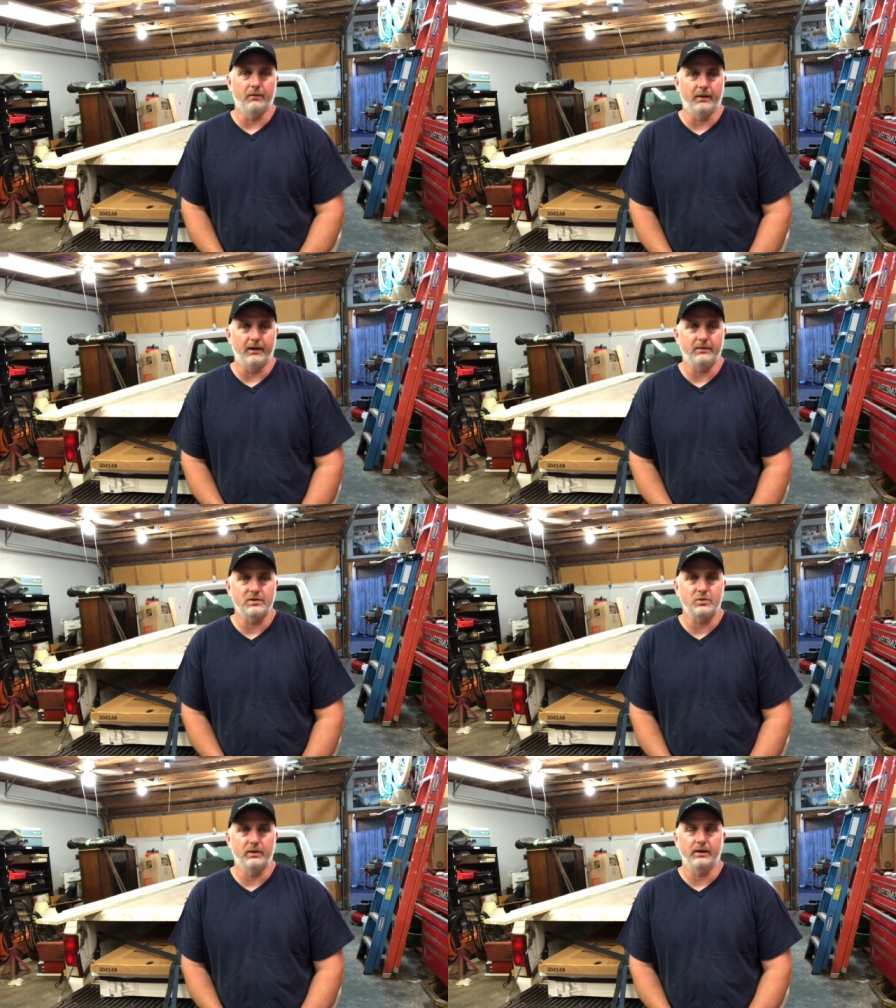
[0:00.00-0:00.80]
on that
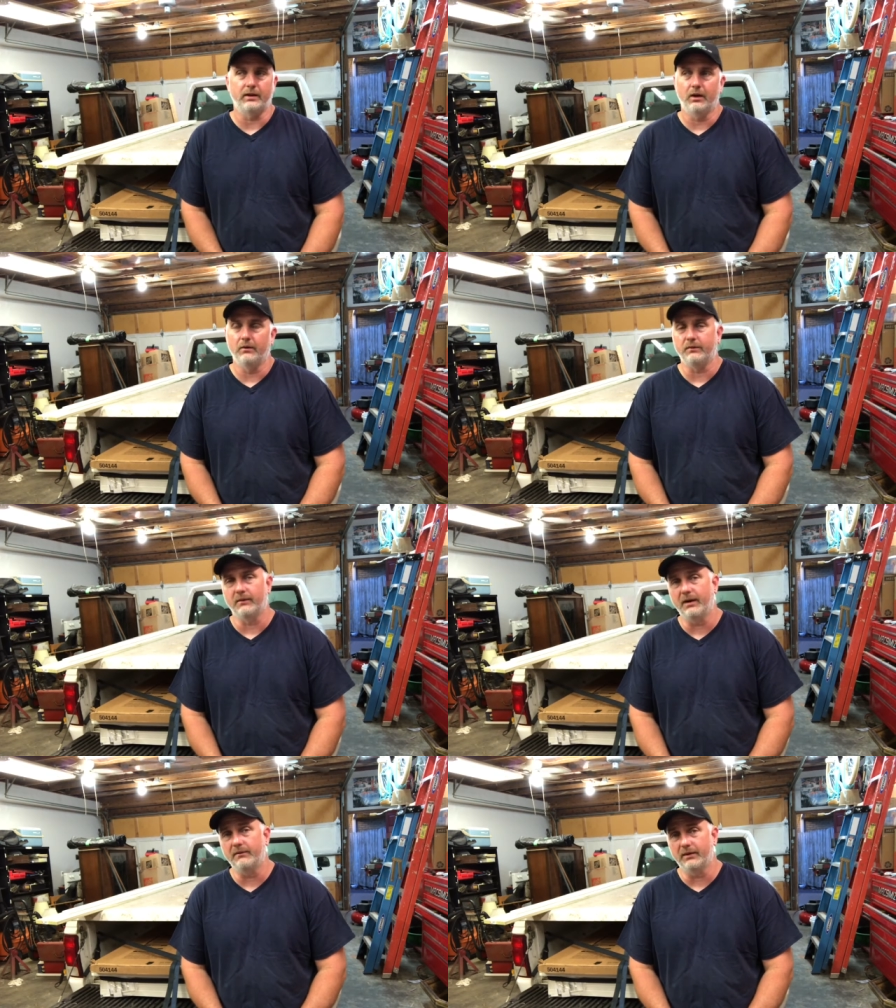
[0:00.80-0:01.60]
this week and hopefully
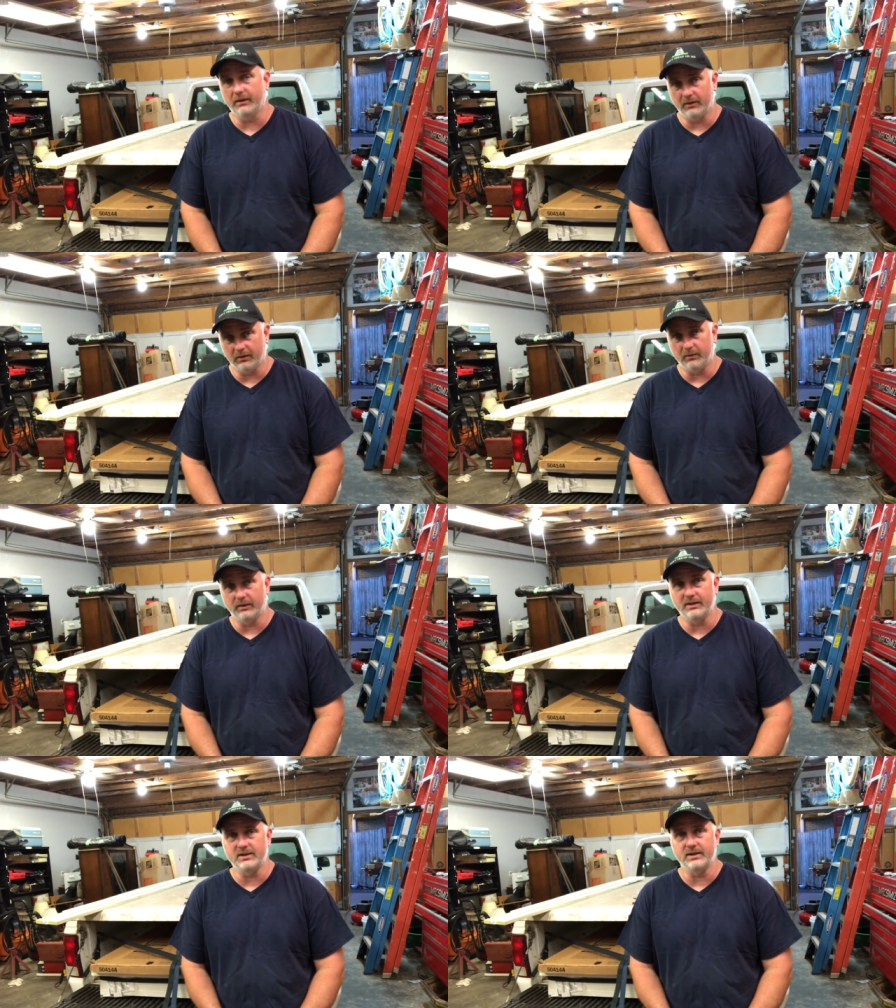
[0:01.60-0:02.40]
that video will
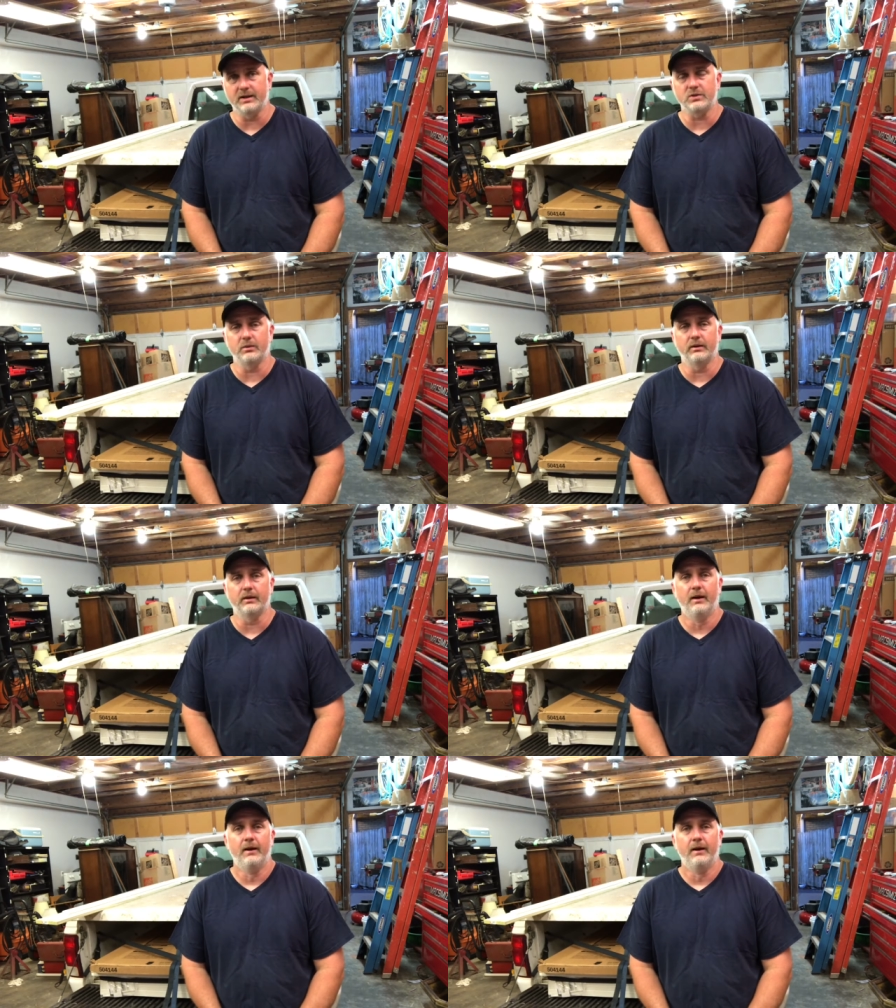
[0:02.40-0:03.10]
release next week.